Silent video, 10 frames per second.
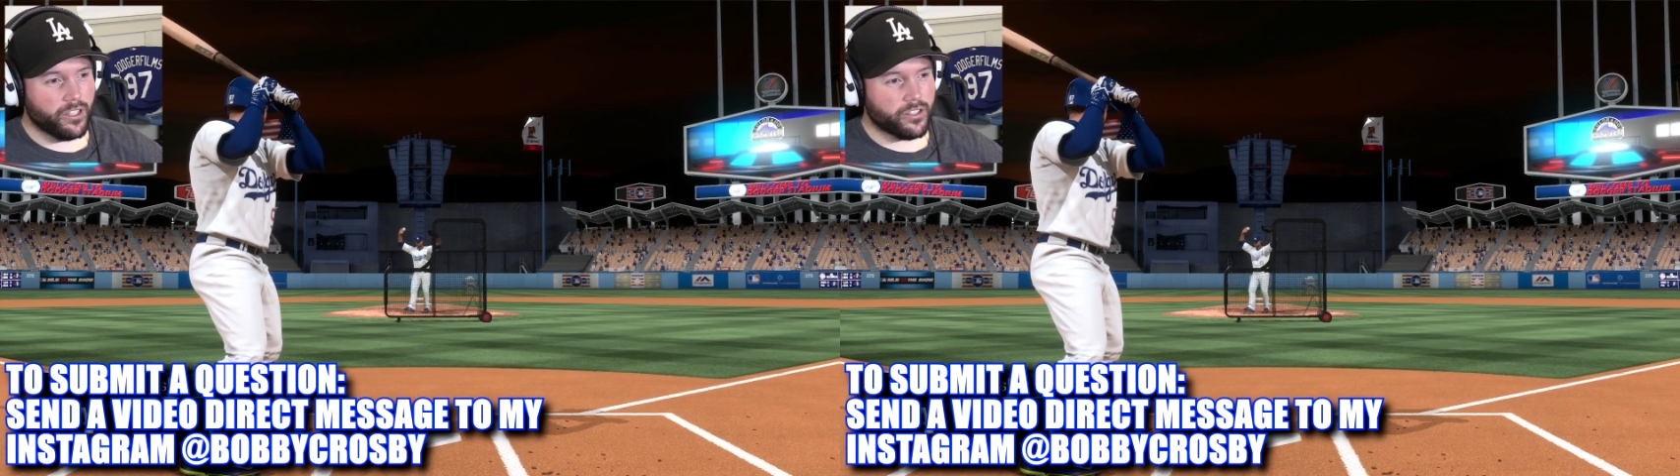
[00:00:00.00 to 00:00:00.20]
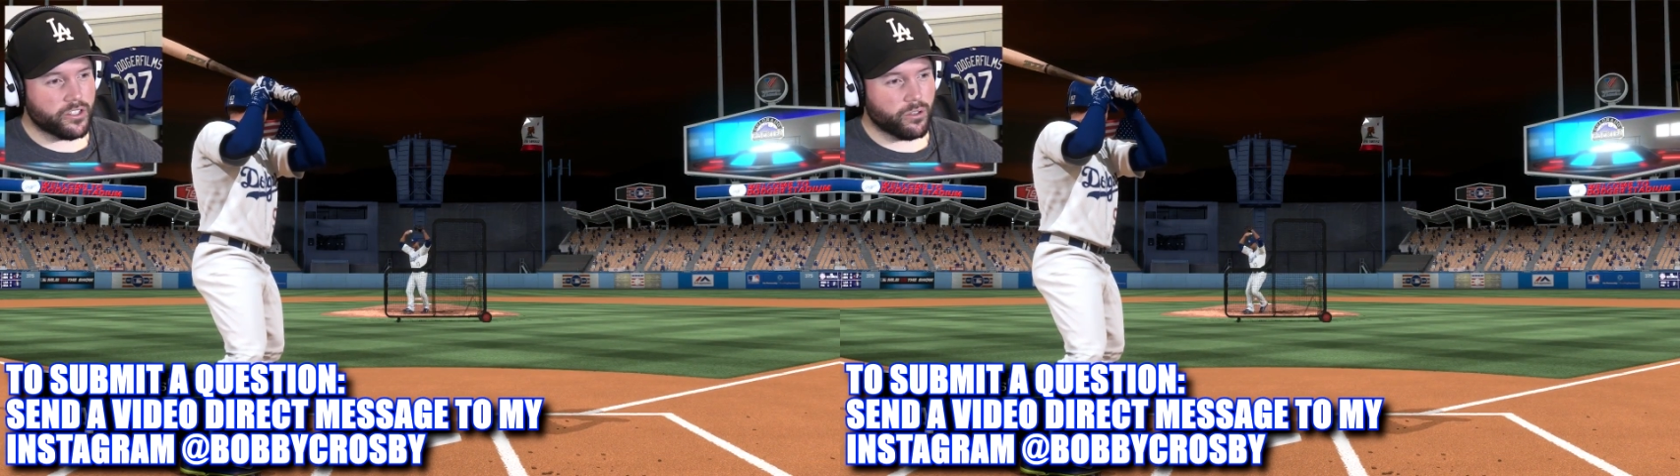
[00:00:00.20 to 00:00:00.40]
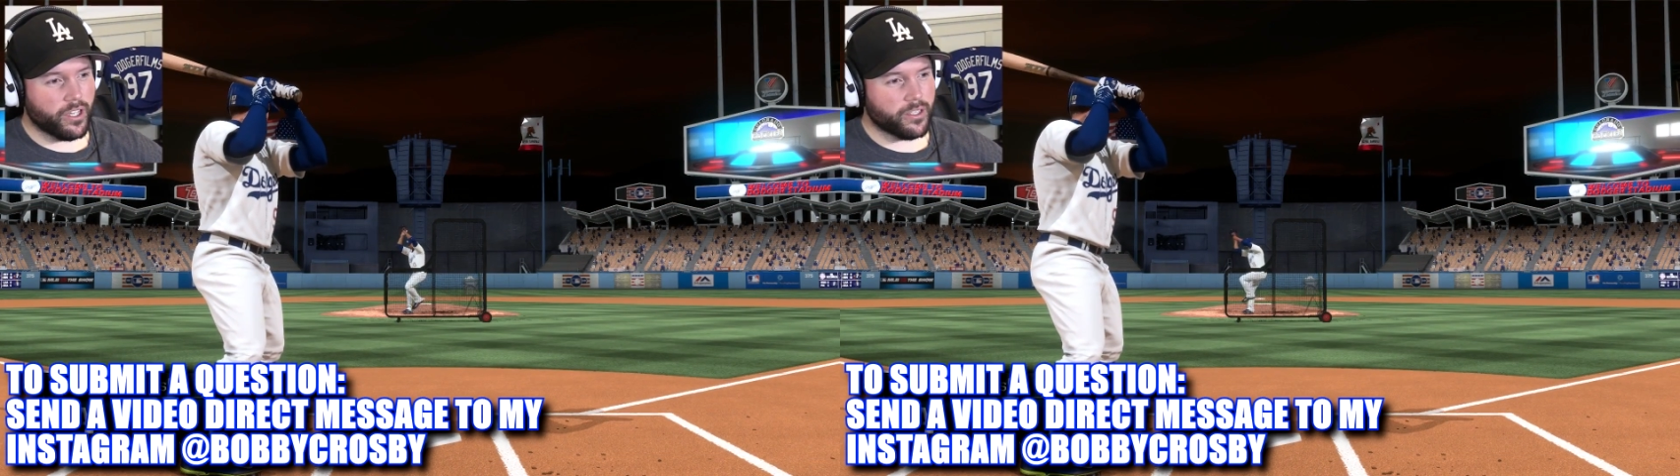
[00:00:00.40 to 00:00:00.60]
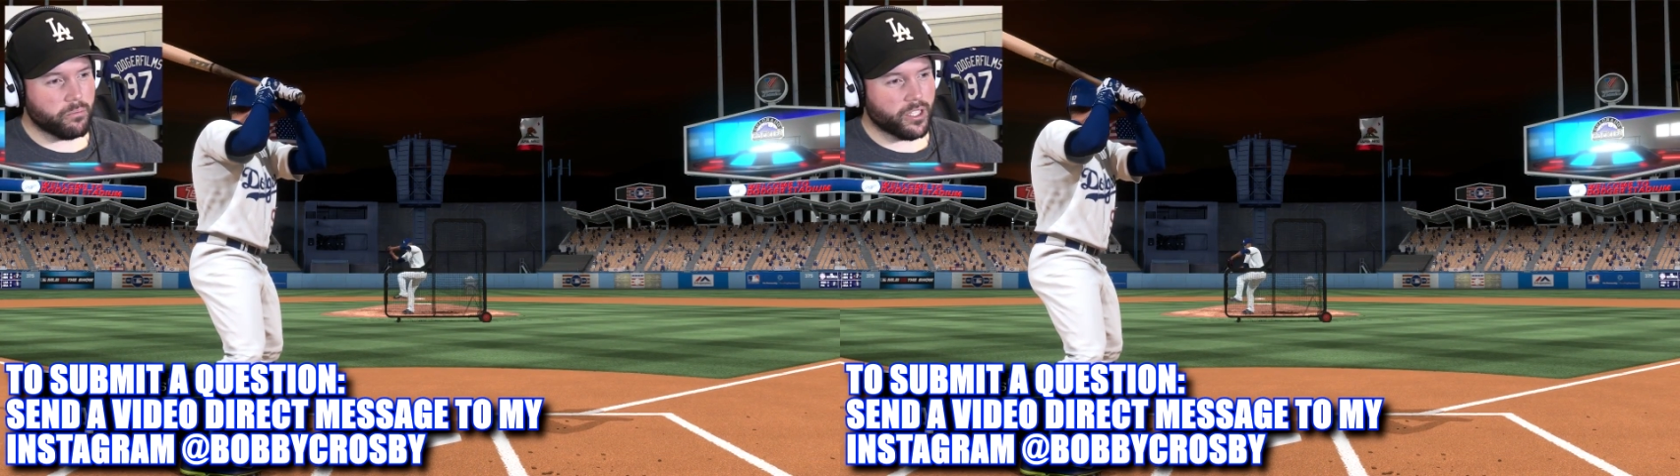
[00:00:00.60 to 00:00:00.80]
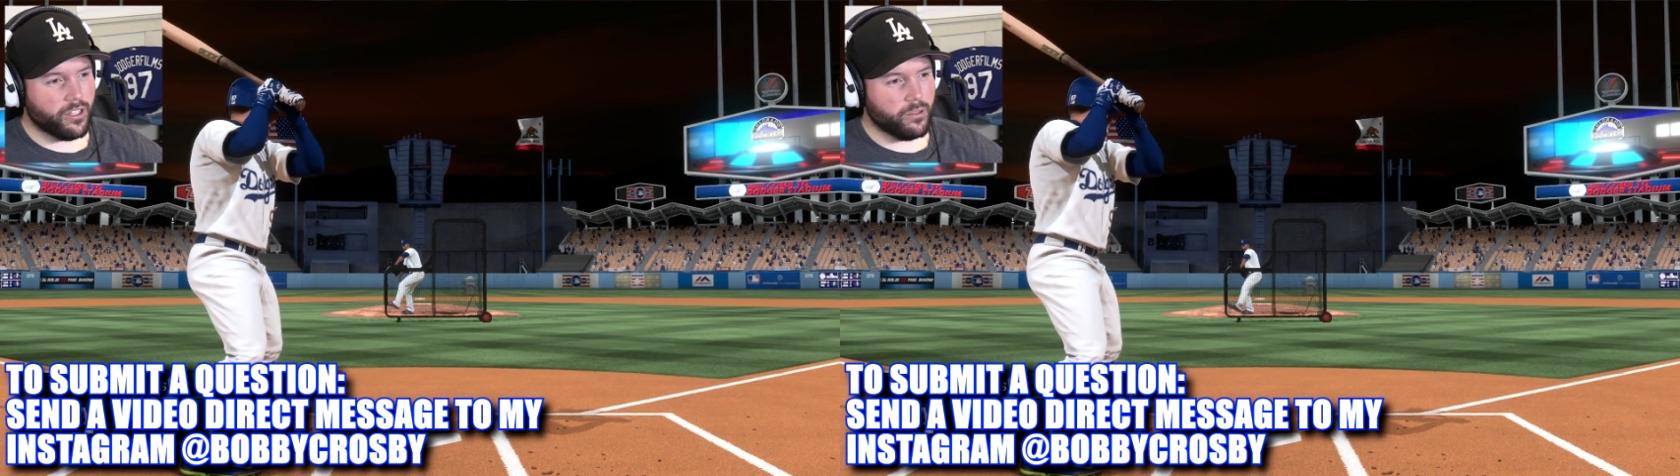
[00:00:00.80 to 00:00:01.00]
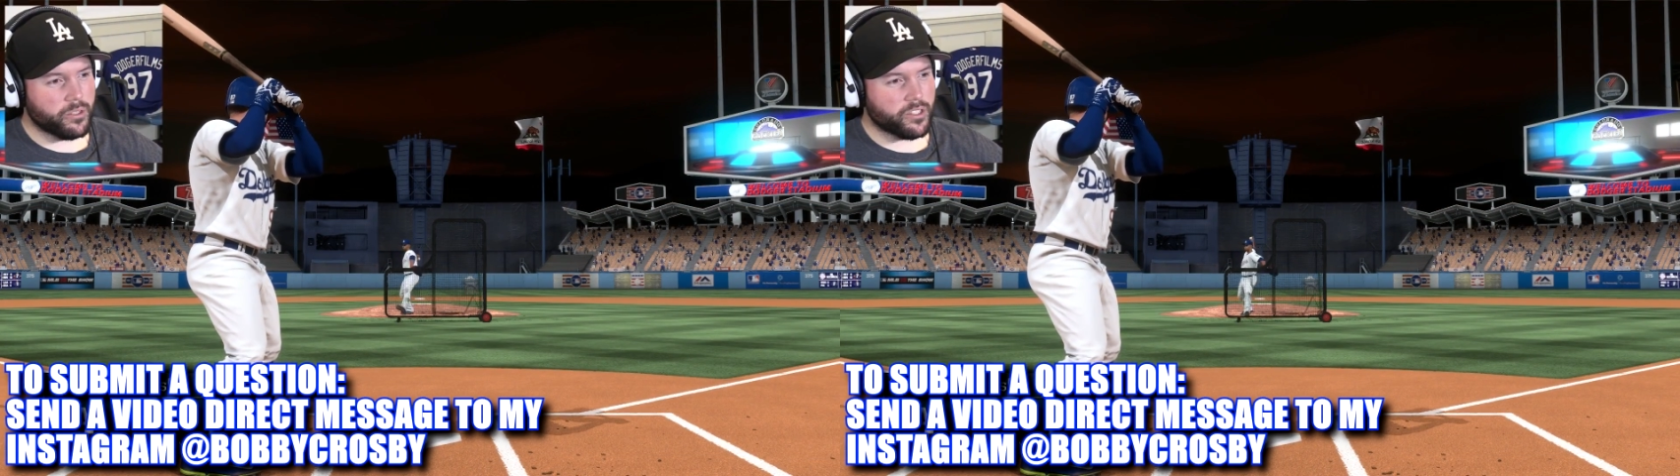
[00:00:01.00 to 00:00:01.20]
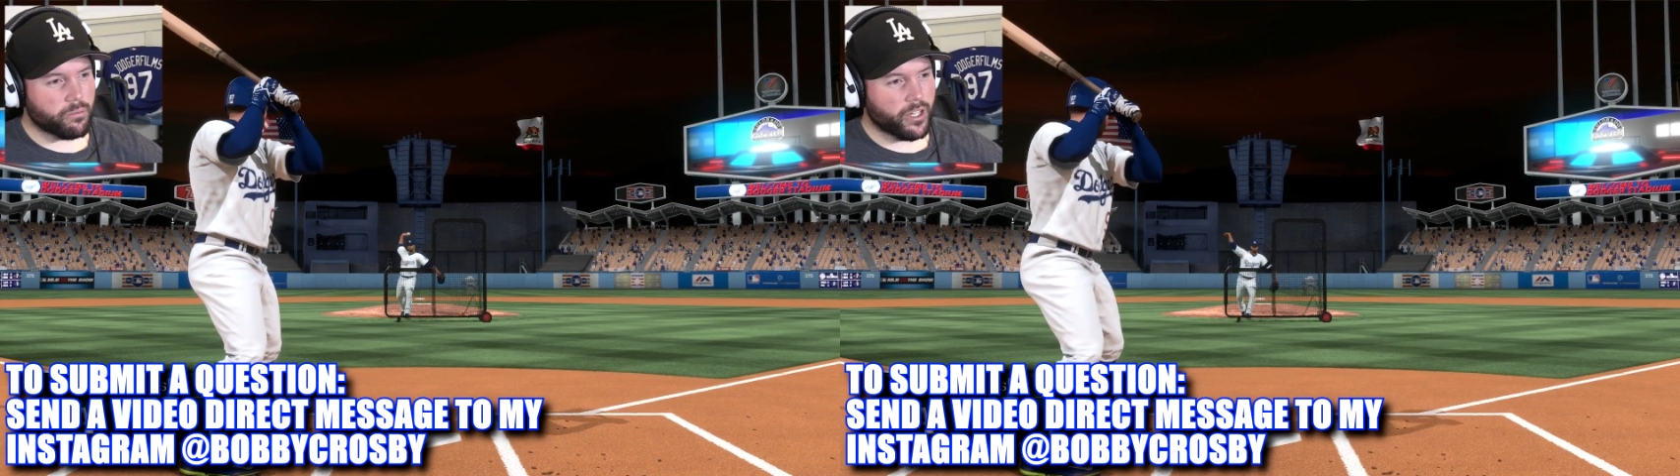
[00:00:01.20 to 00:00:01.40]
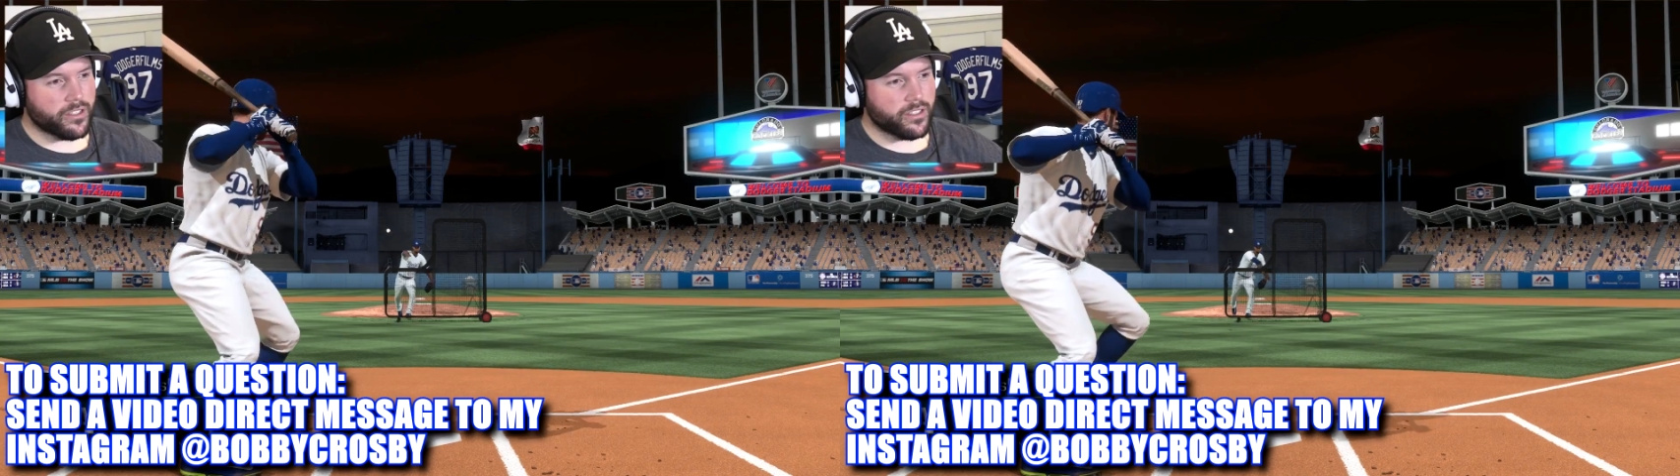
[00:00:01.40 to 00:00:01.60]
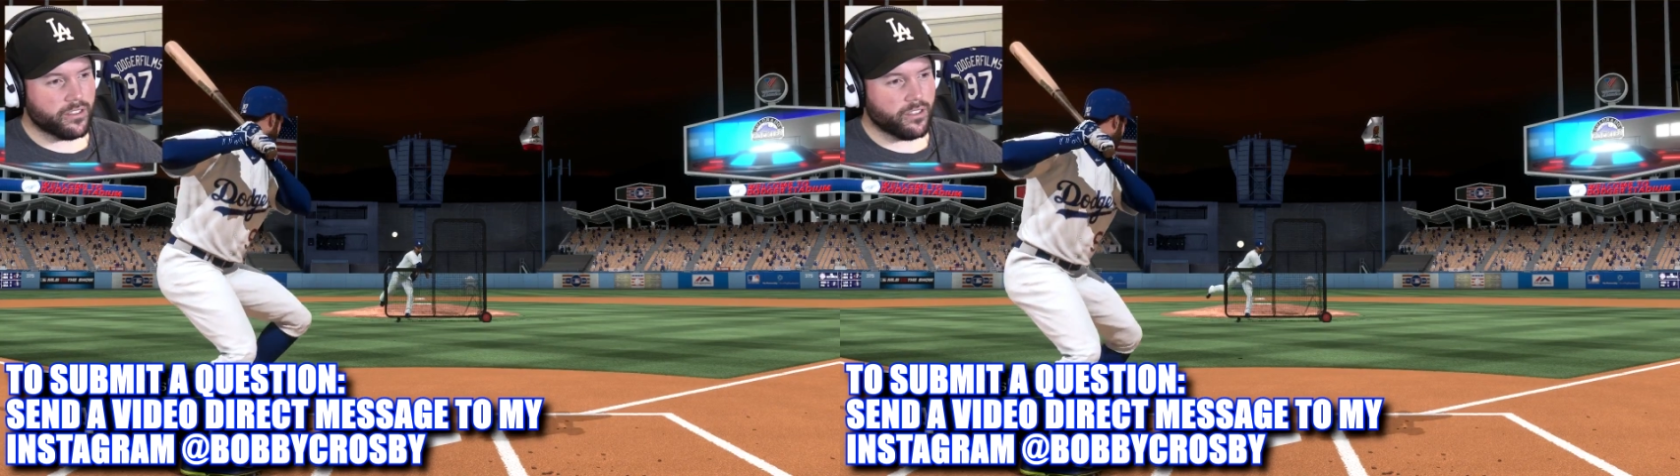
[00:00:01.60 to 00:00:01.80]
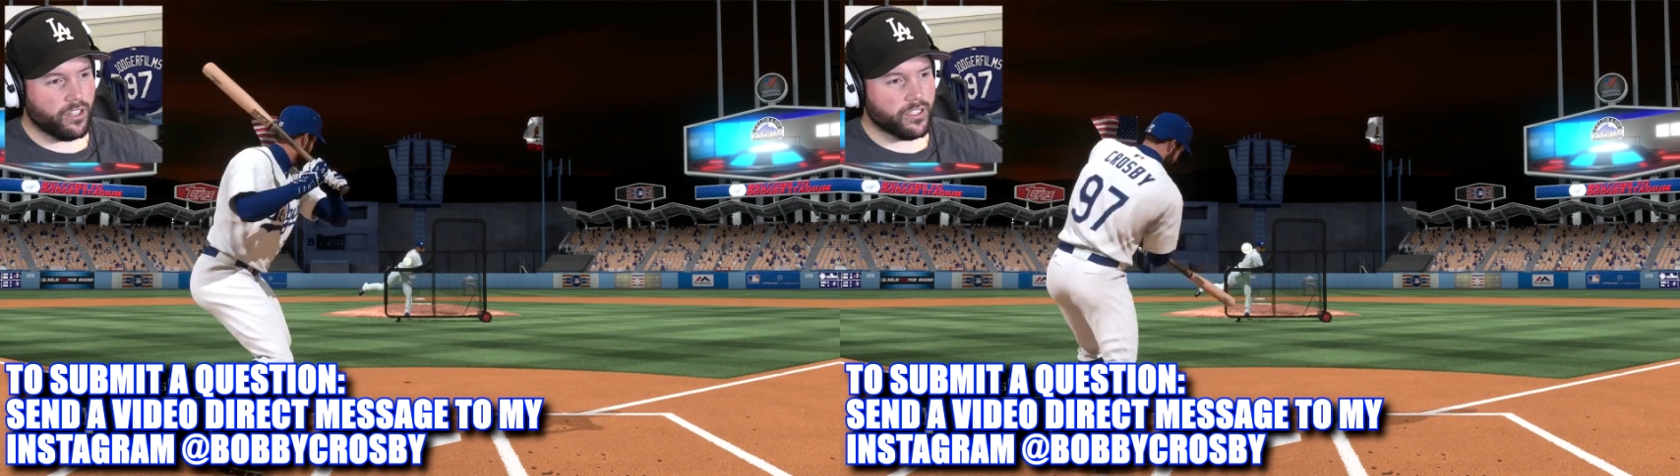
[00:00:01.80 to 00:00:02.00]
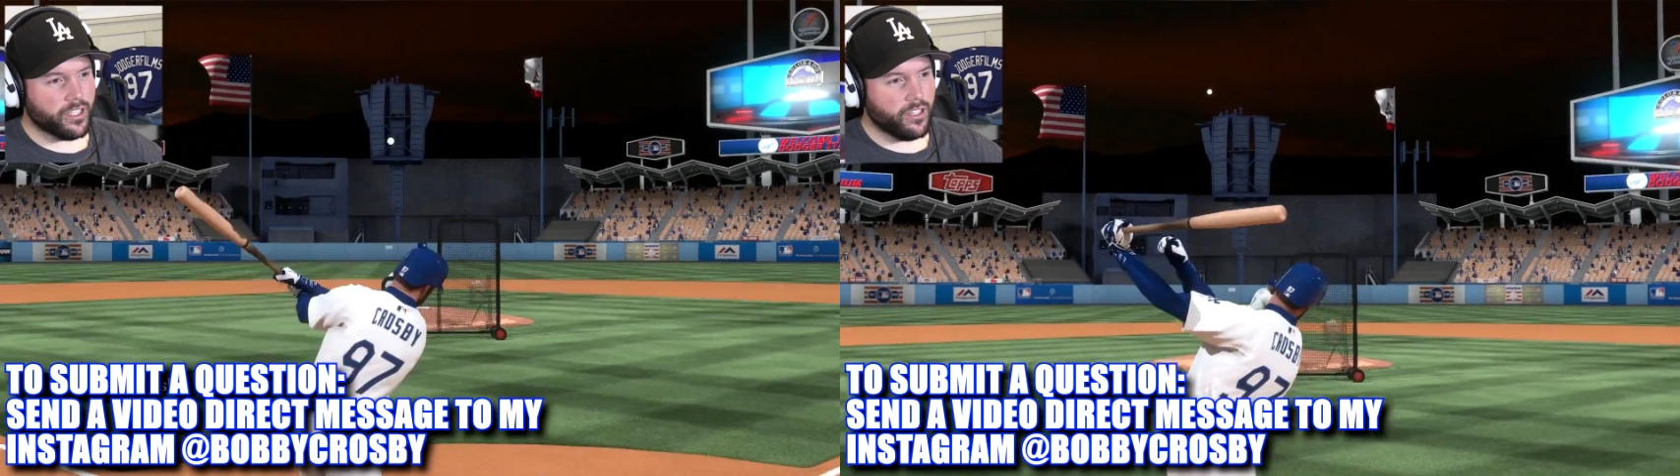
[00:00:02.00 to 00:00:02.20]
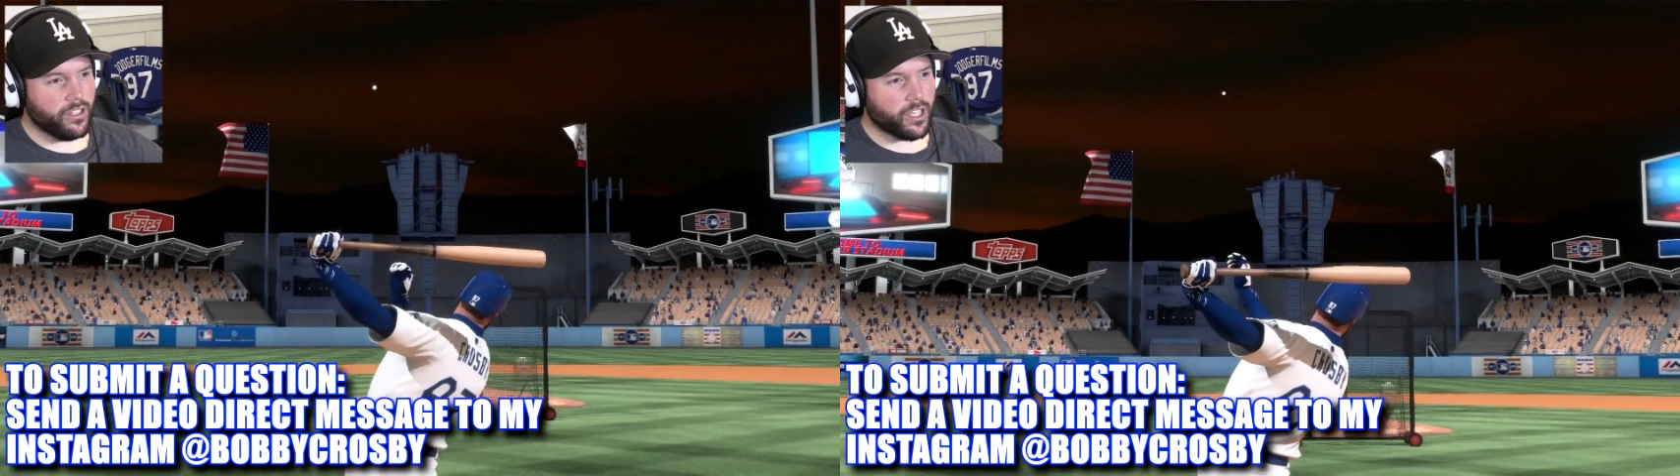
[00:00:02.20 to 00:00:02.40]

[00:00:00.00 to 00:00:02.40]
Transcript: just so I could be called Mr. President all day long.